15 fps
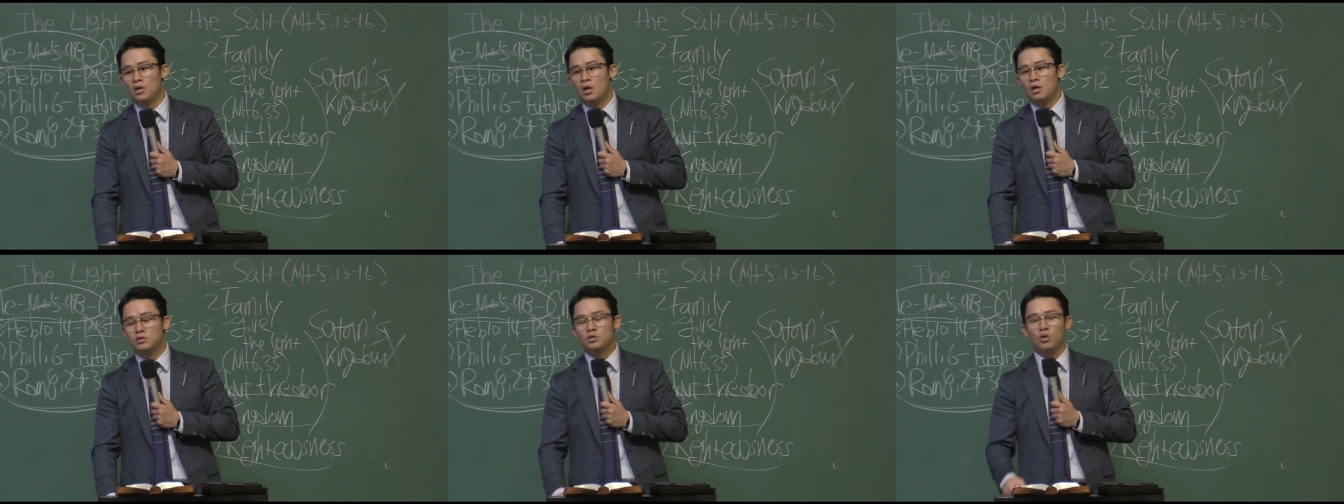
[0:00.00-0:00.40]

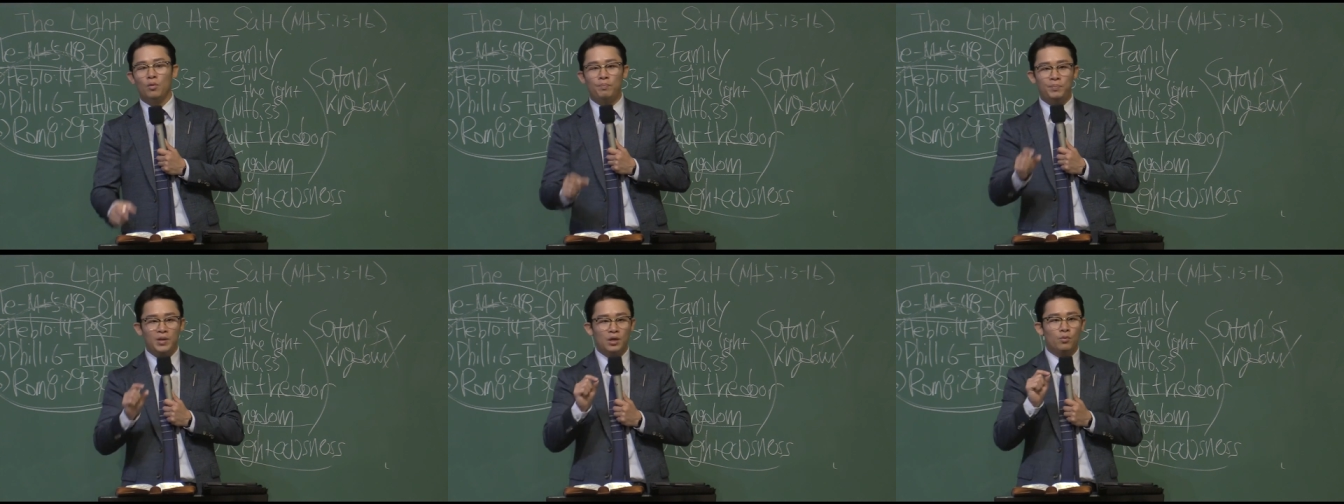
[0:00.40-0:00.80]

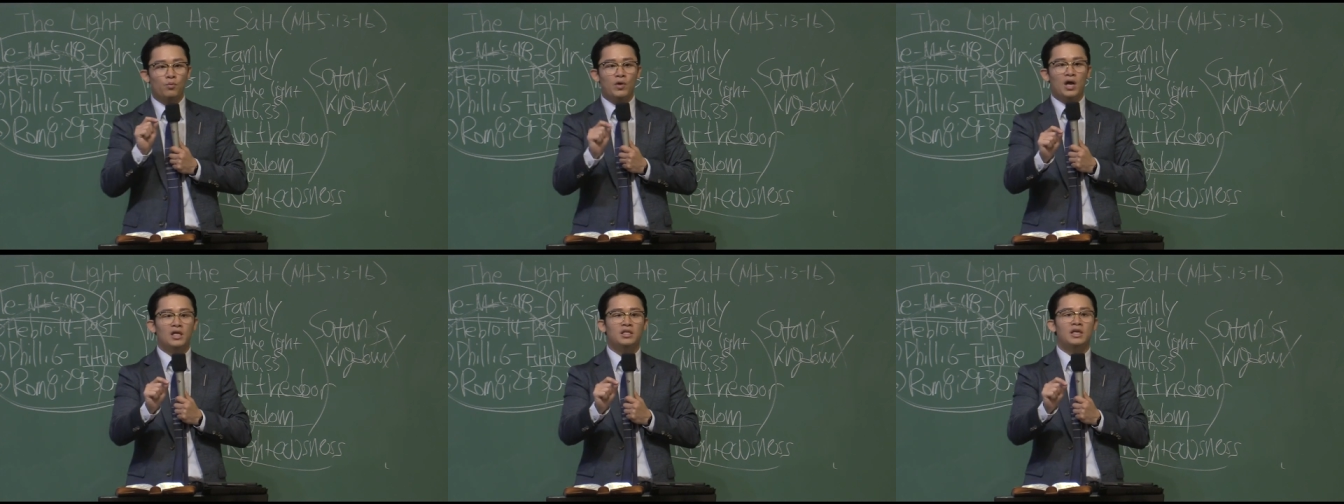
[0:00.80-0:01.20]
So be
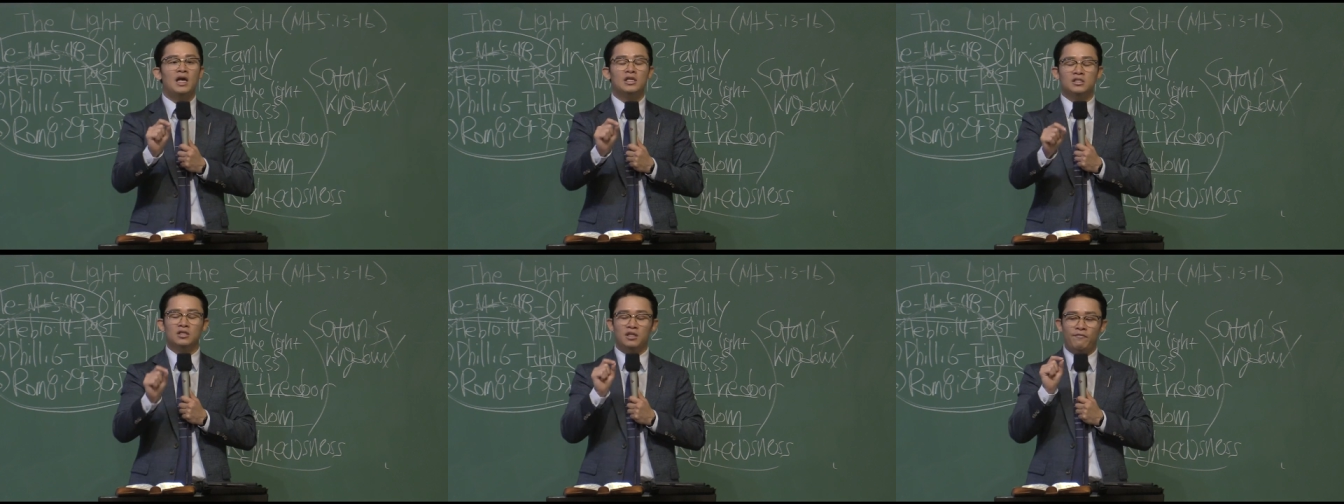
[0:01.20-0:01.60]
ready
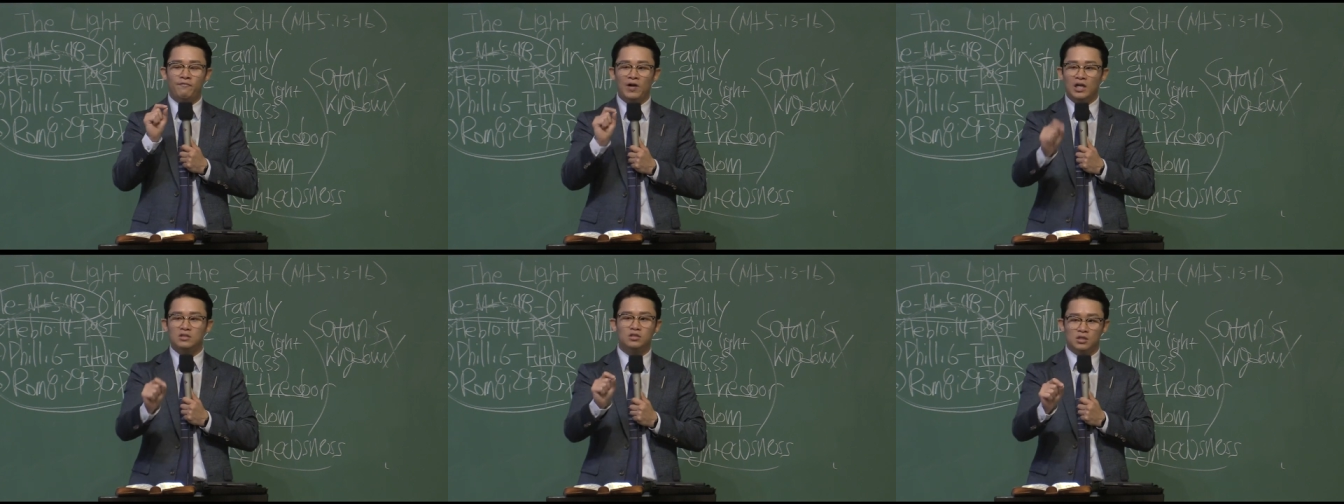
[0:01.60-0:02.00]
as an
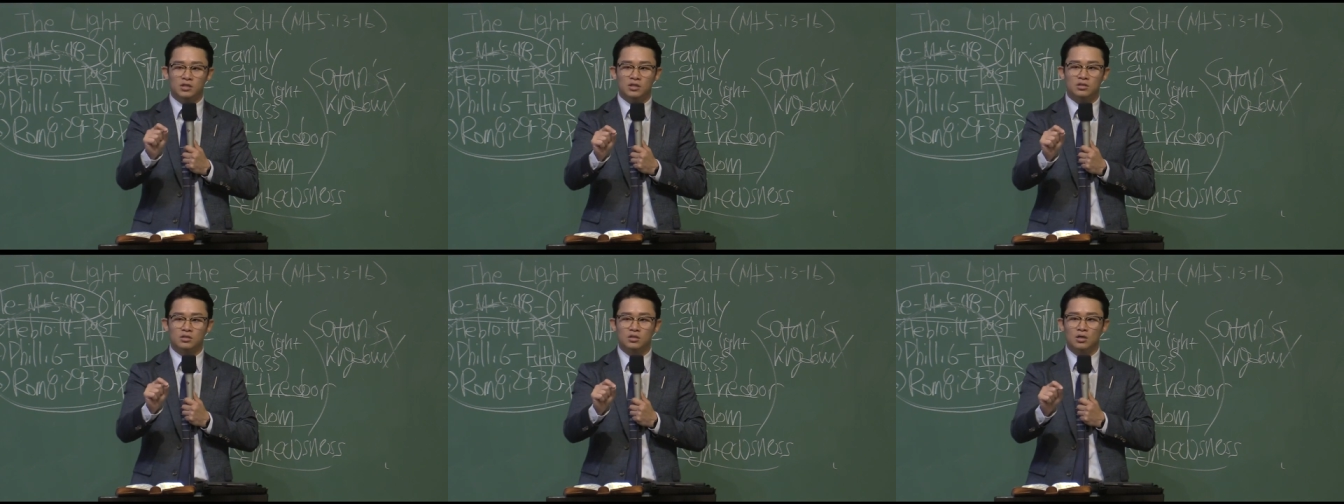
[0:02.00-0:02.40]

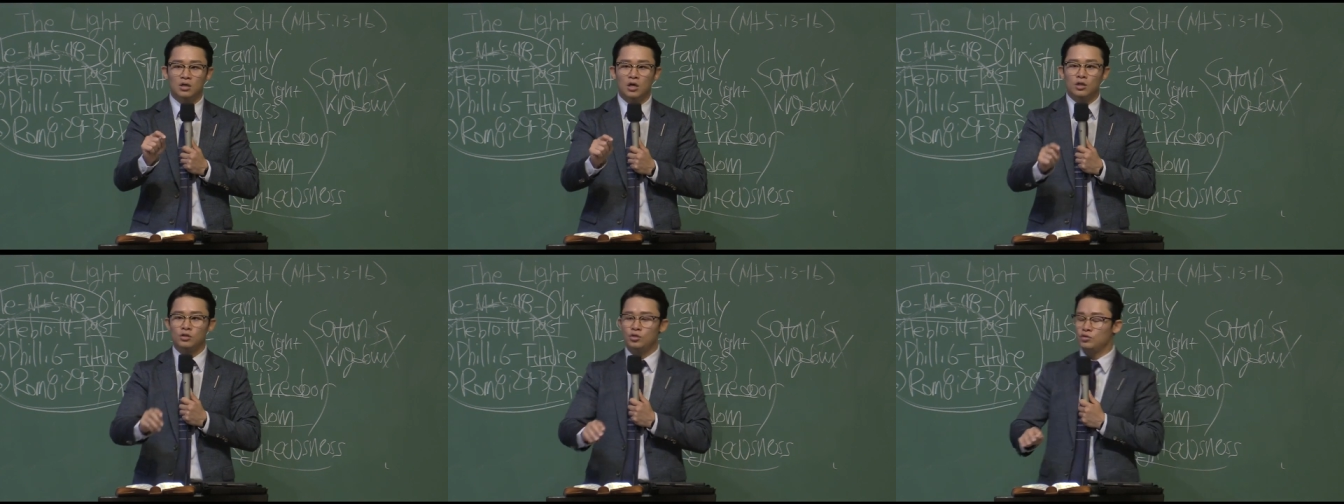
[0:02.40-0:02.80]
evangelist
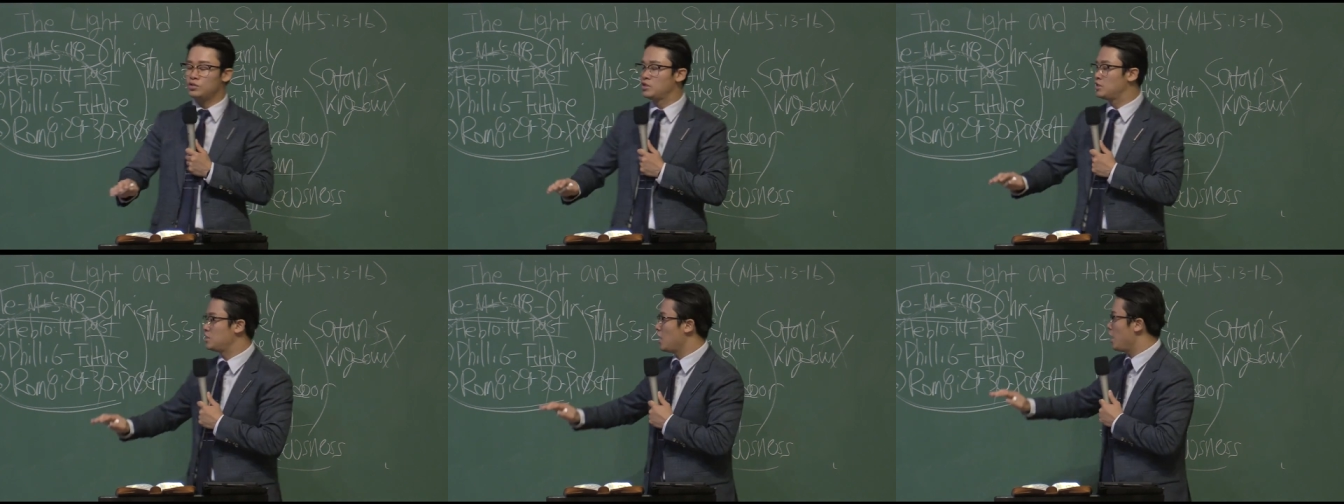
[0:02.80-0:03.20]
to
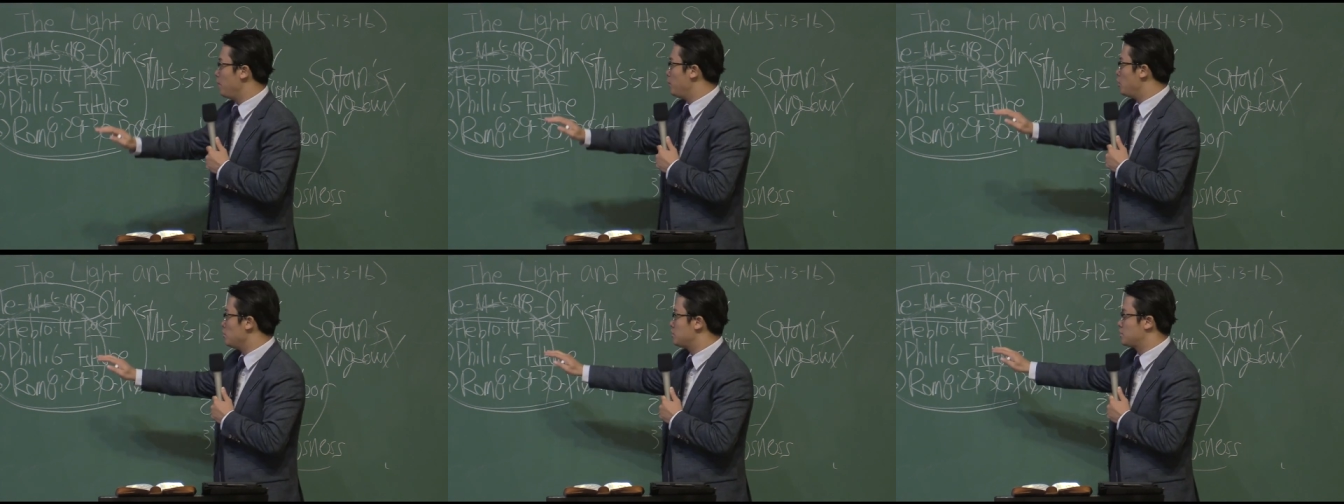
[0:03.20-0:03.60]
save
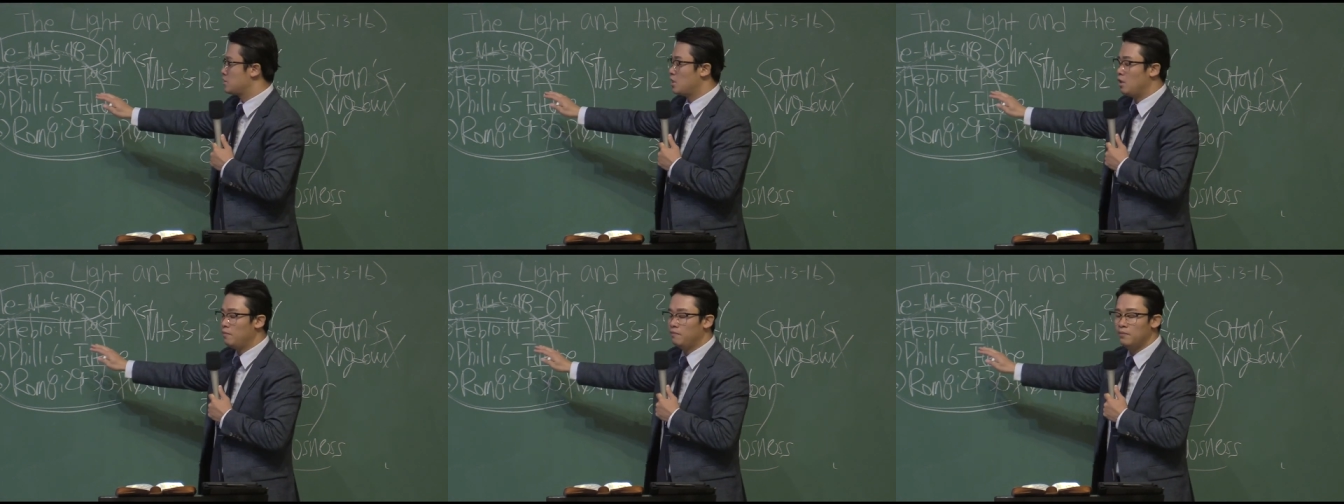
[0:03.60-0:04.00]

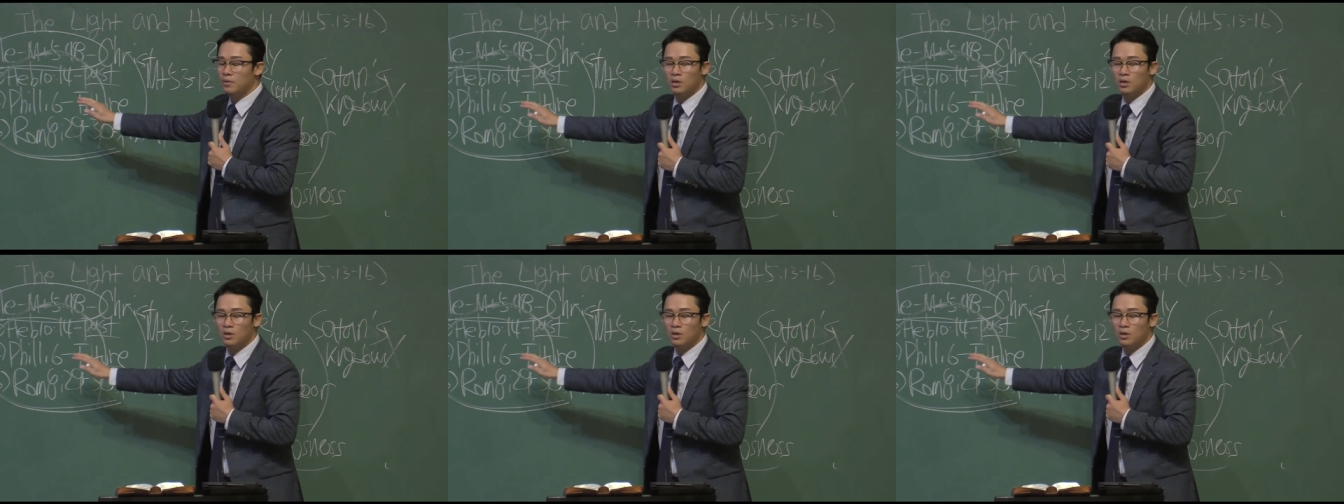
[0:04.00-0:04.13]
yourself